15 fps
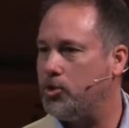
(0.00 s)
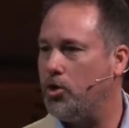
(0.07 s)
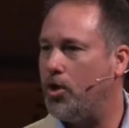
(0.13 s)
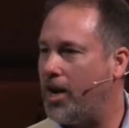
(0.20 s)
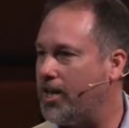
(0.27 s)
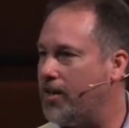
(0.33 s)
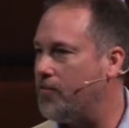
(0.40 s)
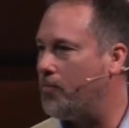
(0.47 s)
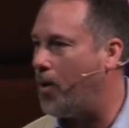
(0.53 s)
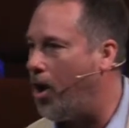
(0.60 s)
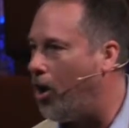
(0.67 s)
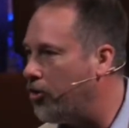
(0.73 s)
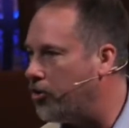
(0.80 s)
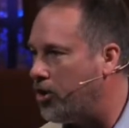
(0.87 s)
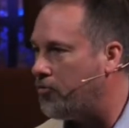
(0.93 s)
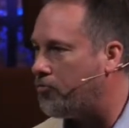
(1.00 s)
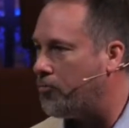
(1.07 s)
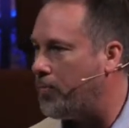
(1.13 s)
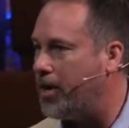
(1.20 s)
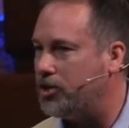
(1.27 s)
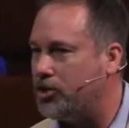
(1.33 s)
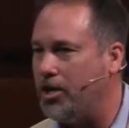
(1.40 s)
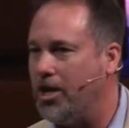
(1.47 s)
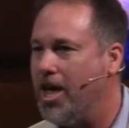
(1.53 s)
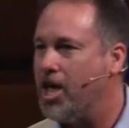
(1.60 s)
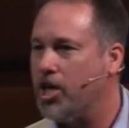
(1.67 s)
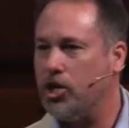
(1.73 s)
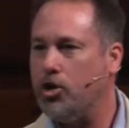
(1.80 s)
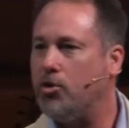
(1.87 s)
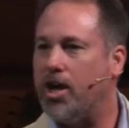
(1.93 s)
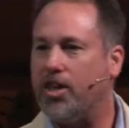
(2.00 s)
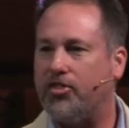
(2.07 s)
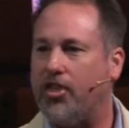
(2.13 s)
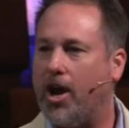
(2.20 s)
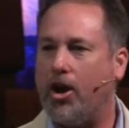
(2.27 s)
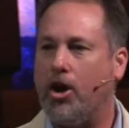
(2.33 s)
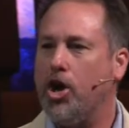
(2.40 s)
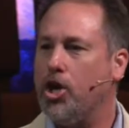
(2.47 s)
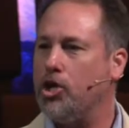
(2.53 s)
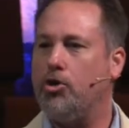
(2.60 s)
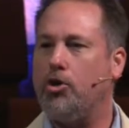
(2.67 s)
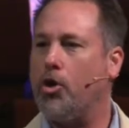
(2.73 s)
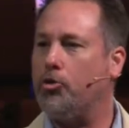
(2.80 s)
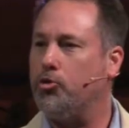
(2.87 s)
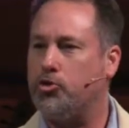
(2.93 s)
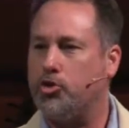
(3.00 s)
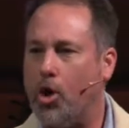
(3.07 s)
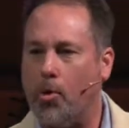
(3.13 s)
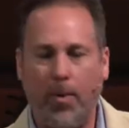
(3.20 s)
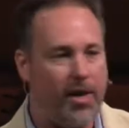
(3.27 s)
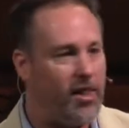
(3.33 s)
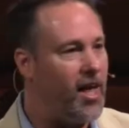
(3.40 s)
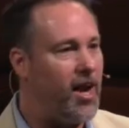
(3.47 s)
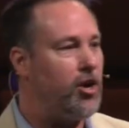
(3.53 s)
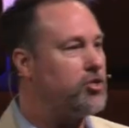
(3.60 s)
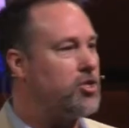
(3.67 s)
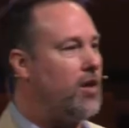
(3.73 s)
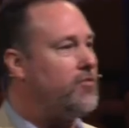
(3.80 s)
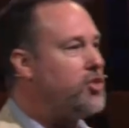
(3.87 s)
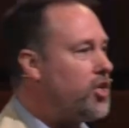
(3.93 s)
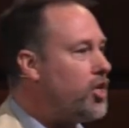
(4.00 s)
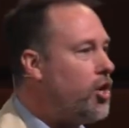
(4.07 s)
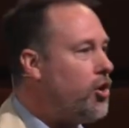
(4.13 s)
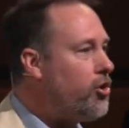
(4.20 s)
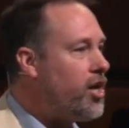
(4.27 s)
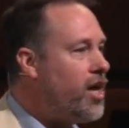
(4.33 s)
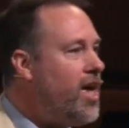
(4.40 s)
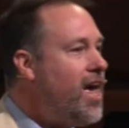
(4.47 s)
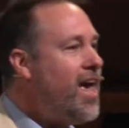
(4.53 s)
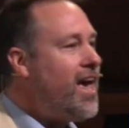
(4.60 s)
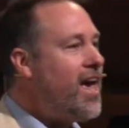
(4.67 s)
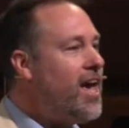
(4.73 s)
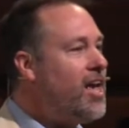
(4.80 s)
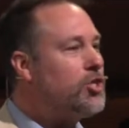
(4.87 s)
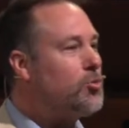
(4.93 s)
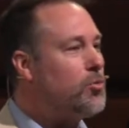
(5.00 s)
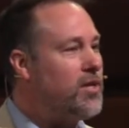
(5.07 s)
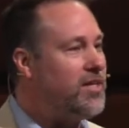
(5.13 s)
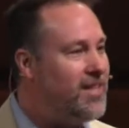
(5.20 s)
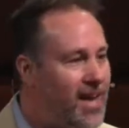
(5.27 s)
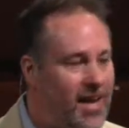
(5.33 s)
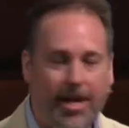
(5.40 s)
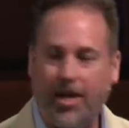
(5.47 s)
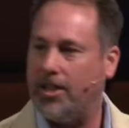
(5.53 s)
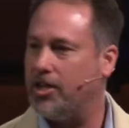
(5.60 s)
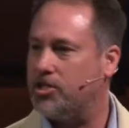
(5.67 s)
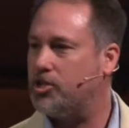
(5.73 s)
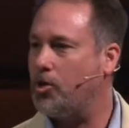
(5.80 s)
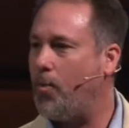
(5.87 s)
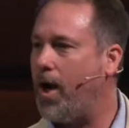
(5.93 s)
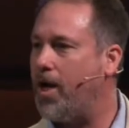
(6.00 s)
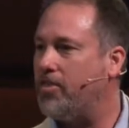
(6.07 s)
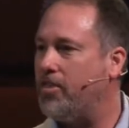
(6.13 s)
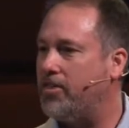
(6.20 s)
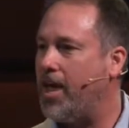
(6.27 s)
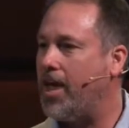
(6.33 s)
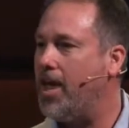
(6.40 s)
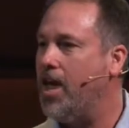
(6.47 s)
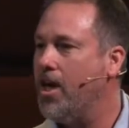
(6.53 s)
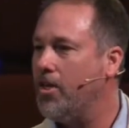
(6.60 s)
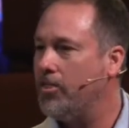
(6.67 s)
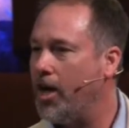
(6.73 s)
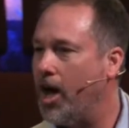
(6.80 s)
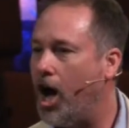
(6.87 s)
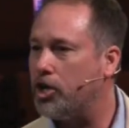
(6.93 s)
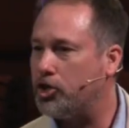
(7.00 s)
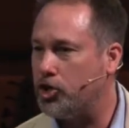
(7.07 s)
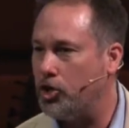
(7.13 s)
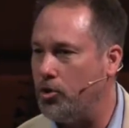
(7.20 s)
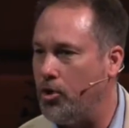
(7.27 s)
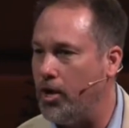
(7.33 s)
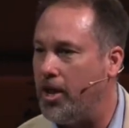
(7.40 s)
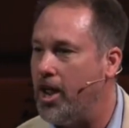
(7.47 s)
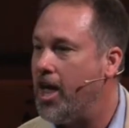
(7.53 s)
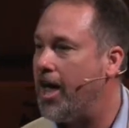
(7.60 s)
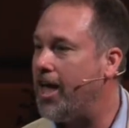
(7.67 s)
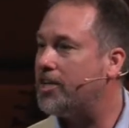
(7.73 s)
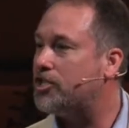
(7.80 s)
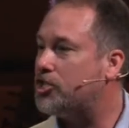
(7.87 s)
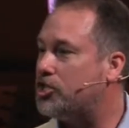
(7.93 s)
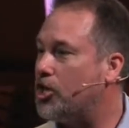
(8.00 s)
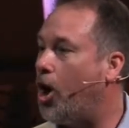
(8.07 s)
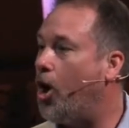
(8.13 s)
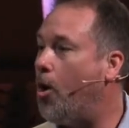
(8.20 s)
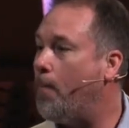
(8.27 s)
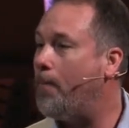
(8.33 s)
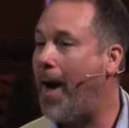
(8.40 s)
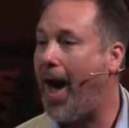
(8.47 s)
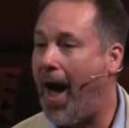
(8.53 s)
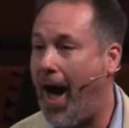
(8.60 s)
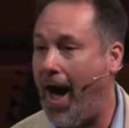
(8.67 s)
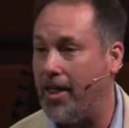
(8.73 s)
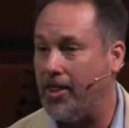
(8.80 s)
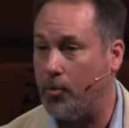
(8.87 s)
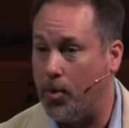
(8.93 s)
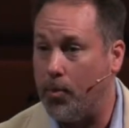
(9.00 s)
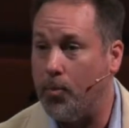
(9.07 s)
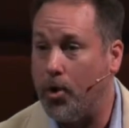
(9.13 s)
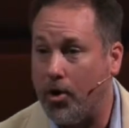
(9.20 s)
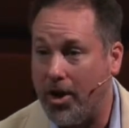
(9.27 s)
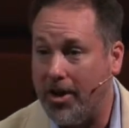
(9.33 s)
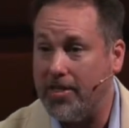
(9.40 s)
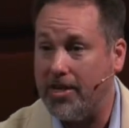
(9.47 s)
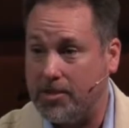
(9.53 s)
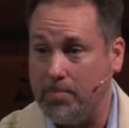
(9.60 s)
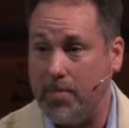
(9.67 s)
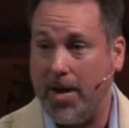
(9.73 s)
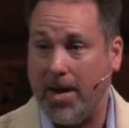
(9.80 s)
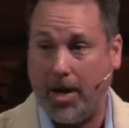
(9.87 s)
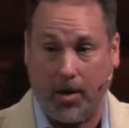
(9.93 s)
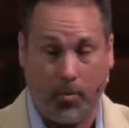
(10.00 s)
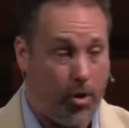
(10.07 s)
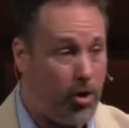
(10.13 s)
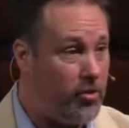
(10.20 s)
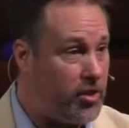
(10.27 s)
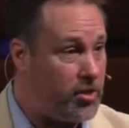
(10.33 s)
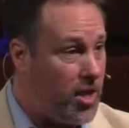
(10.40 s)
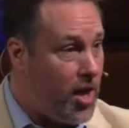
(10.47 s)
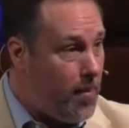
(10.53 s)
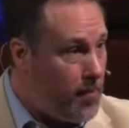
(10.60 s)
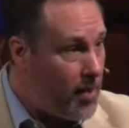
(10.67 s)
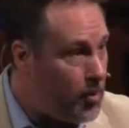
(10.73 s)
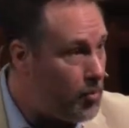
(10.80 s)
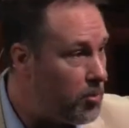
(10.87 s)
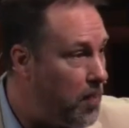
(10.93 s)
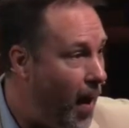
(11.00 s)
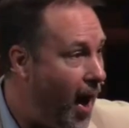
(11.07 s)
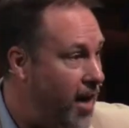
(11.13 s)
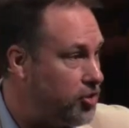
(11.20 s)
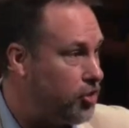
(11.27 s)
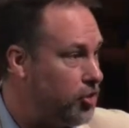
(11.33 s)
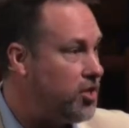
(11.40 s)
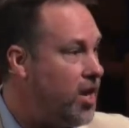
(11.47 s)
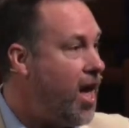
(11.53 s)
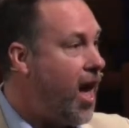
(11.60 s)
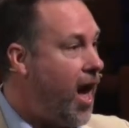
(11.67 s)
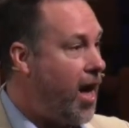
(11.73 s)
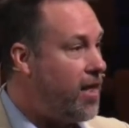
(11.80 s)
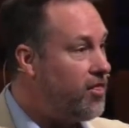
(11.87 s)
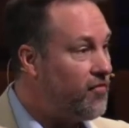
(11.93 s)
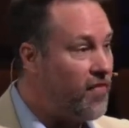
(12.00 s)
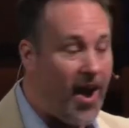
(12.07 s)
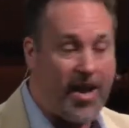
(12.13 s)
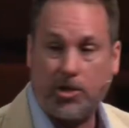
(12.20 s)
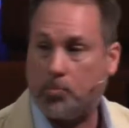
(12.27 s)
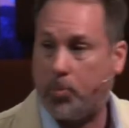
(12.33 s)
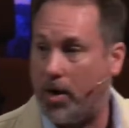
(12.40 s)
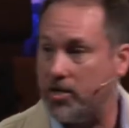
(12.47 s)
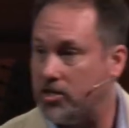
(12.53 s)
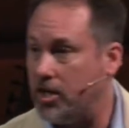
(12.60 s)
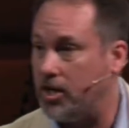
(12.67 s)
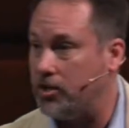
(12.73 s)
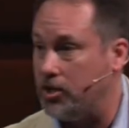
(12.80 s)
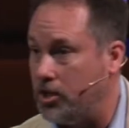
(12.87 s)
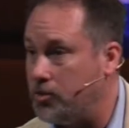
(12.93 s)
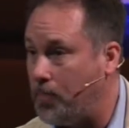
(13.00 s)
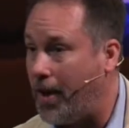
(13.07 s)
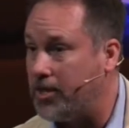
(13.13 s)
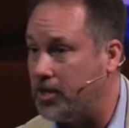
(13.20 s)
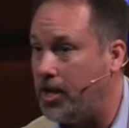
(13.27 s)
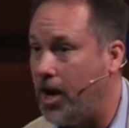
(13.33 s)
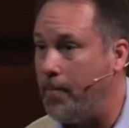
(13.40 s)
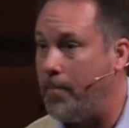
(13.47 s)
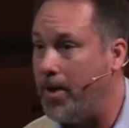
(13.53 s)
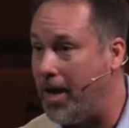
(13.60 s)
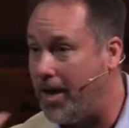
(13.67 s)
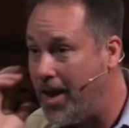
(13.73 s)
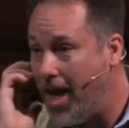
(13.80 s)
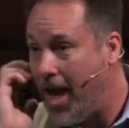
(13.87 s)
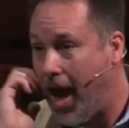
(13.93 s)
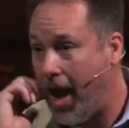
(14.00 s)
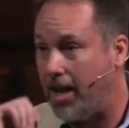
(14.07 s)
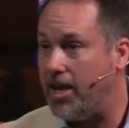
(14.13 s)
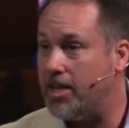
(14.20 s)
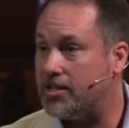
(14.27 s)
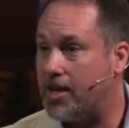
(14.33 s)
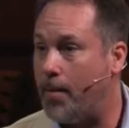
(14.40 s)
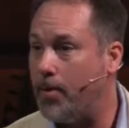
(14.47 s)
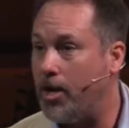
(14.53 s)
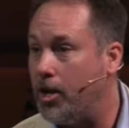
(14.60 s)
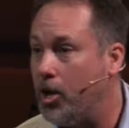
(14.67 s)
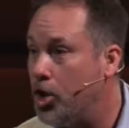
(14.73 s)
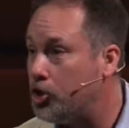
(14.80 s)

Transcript: You got to give them all your information. You get there, you go through so many layers of security. It's ridiculous the way that they, they usher you in. It's so bad that when we were in meeting, we were in this meeting with pastors, and the vice president is about to come in, and he's coming in.